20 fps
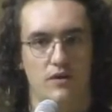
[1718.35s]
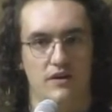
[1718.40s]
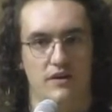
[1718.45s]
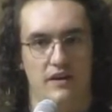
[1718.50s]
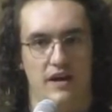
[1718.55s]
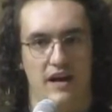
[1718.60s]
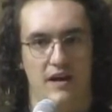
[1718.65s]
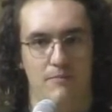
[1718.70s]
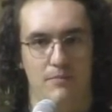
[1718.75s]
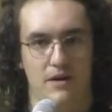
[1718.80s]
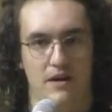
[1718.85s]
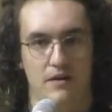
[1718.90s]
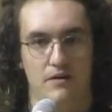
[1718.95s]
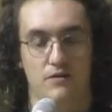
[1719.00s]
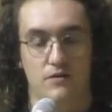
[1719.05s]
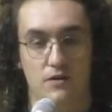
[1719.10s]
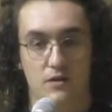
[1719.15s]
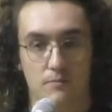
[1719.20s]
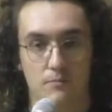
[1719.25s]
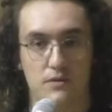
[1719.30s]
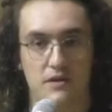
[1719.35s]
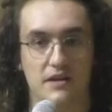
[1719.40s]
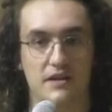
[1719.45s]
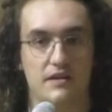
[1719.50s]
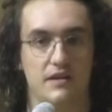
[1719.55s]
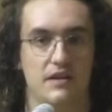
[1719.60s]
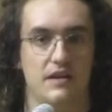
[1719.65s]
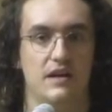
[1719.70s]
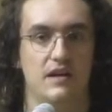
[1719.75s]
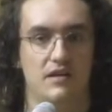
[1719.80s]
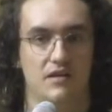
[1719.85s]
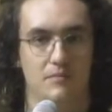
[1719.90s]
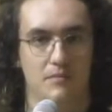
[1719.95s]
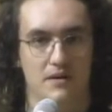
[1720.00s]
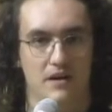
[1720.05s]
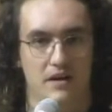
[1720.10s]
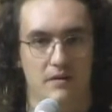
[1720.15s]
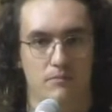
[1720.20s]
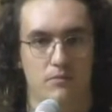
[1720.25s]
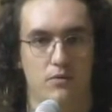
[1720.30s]
to completely eliminate American
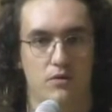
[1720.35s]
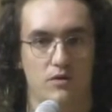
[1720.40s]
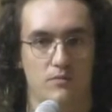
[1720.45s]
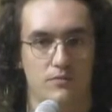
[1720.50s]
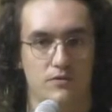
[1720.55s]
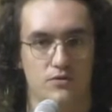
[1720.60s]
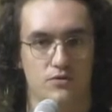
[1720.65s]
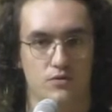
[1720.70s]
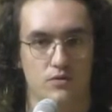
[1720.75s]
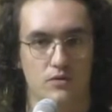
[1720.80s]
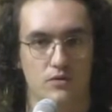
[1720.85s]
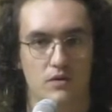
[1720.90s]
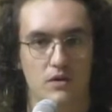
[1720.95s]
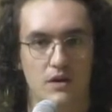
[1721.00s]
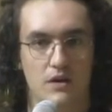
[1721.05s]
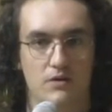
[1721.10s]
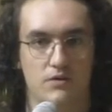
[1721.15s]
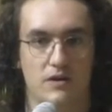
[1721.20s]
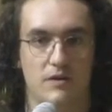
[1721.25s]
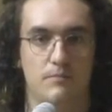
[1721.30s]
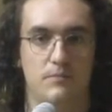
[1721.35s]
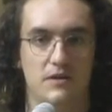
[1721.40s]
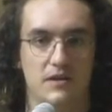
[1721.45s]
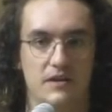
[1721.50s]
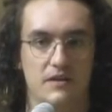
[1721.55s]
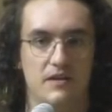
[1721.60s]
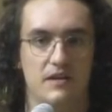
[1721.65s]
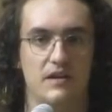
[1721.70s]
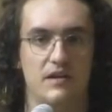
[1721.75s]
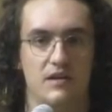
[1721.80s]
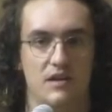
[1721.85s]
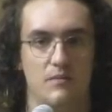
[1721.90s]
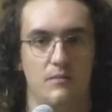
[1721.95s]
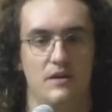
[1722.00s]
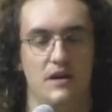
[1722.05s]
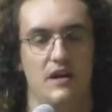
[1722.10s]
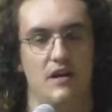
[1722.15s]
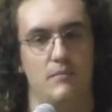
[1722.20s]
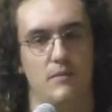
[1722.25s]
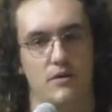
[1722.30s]
borders and open a free mode of
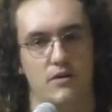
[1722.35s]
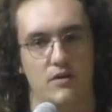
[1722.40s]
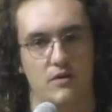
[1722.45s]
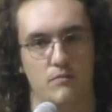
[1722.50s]
transportation.